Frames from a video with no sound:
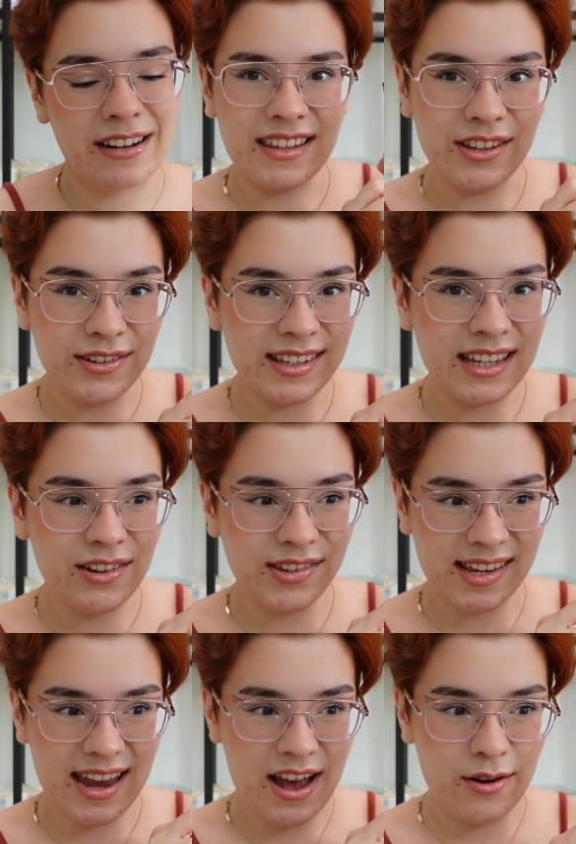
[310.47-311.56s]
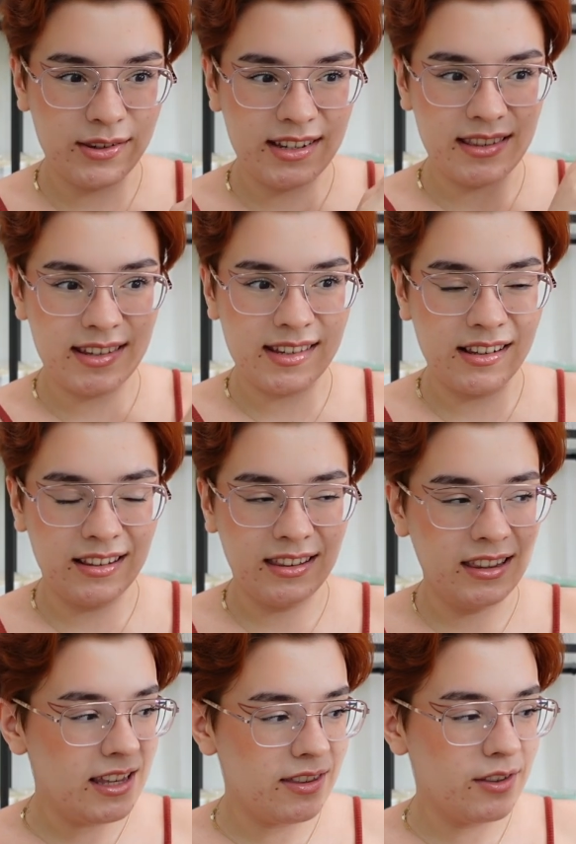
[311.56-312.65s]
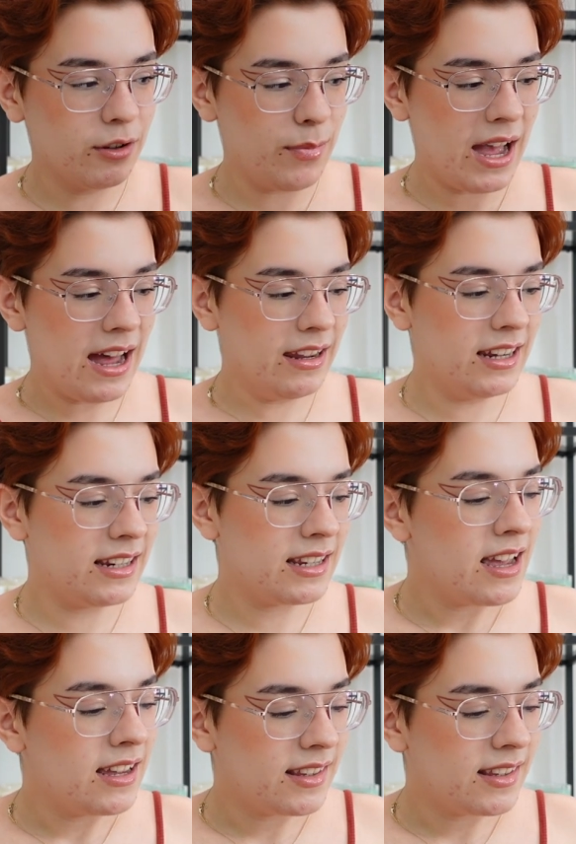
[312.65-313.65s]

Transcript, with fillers: And those singles are housed in this little Lethal palette.